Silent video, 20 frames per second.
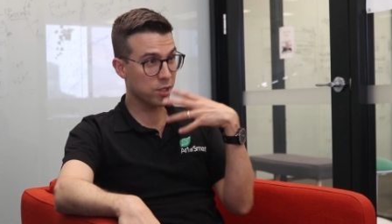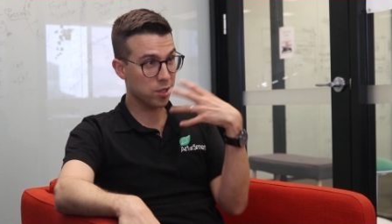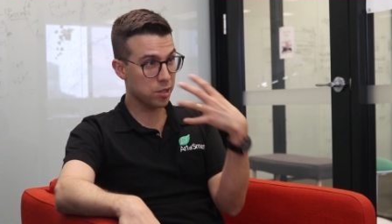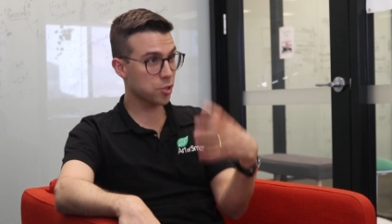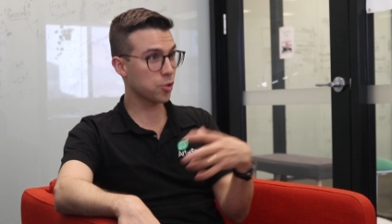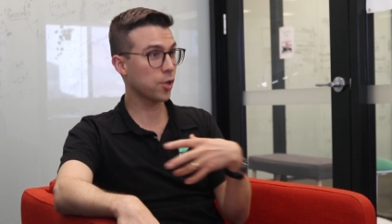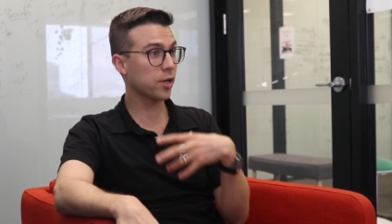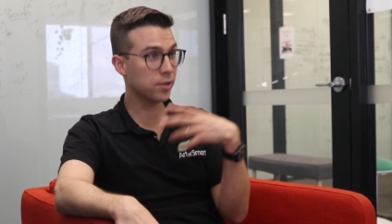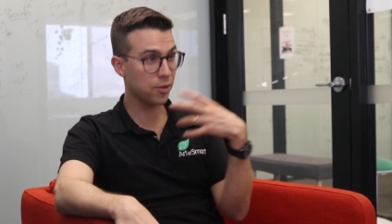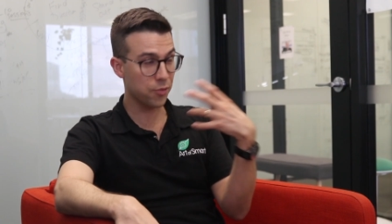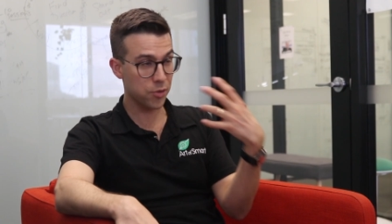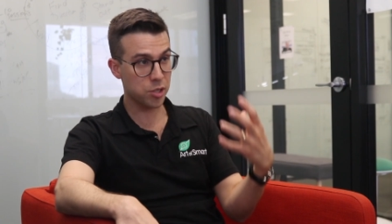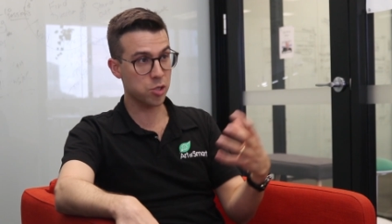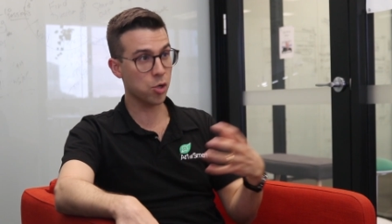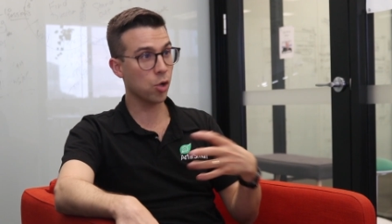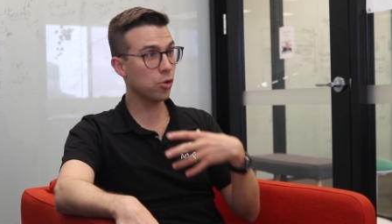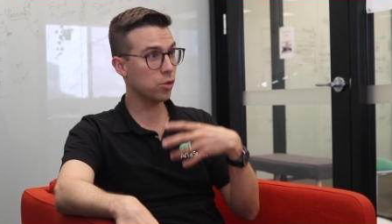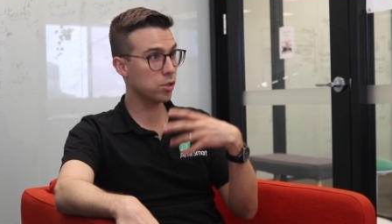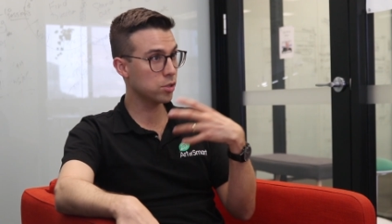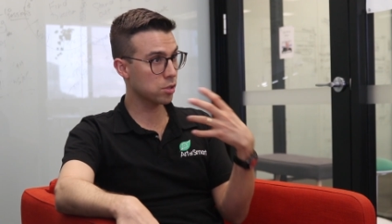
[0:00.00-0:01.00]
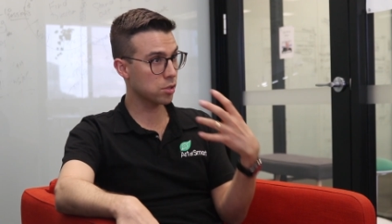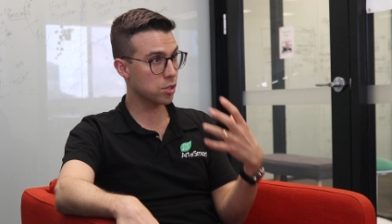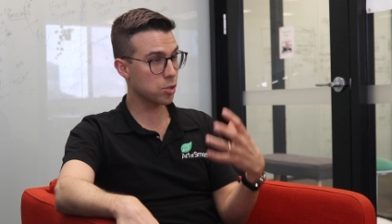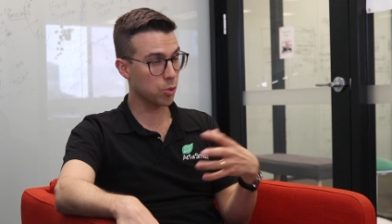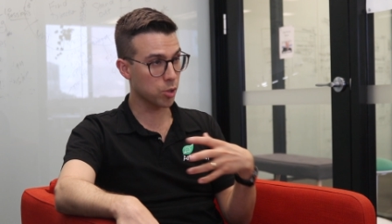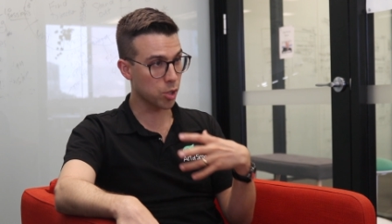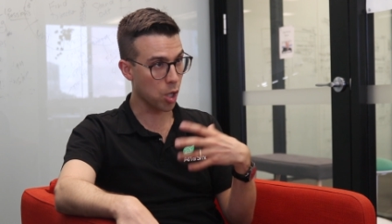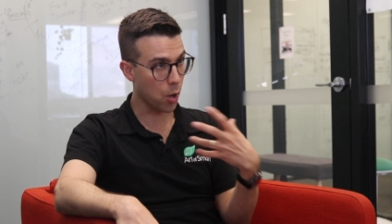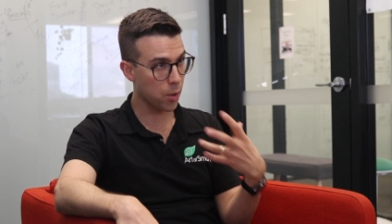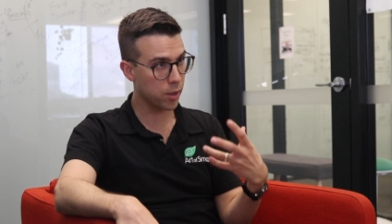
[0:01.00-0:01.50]
constructing this knowledge as you
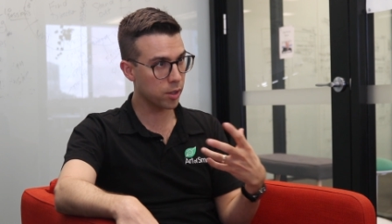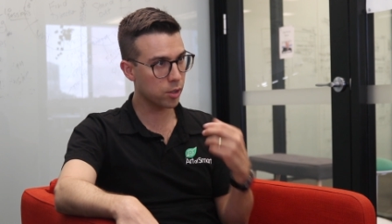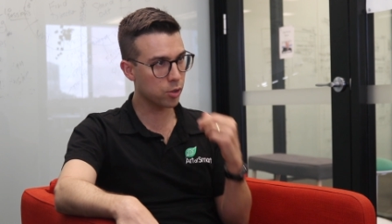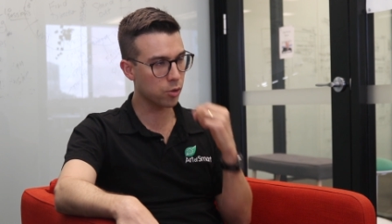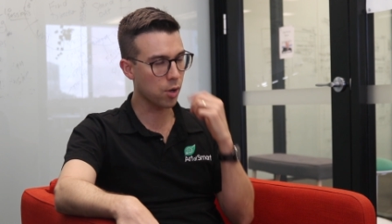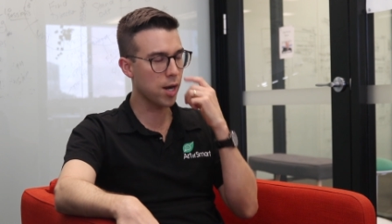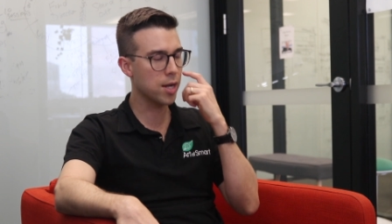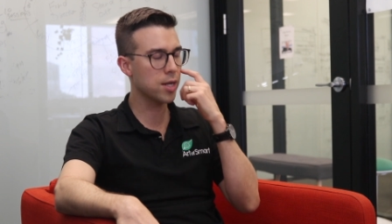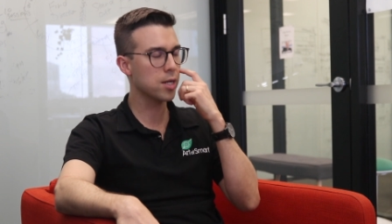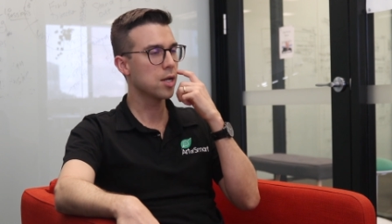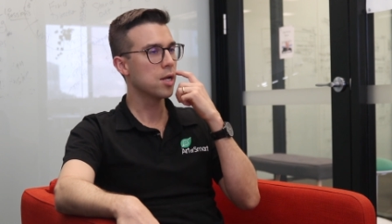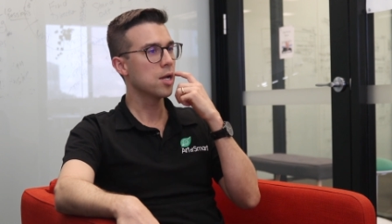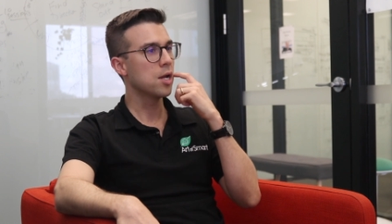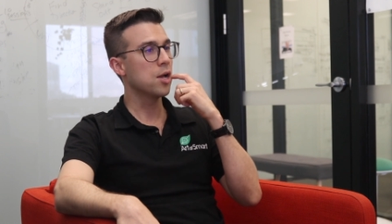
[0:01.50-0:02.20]
were going. Great.